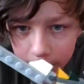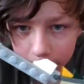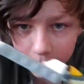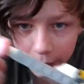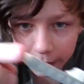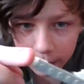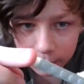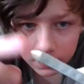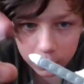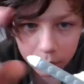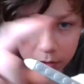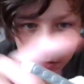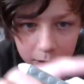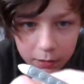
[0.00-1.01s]
kind of, so
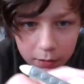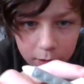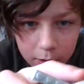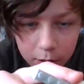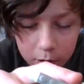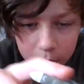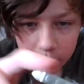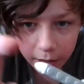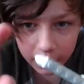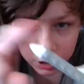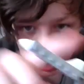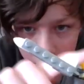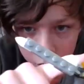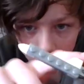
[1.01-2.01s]
it's like just kind of
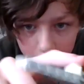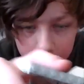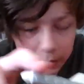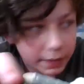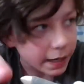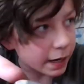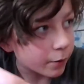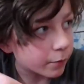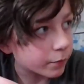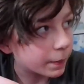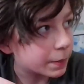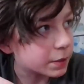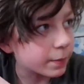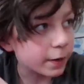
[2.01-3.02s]
sloping down from
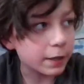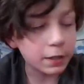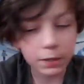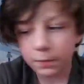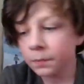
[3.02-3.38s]
the spikes.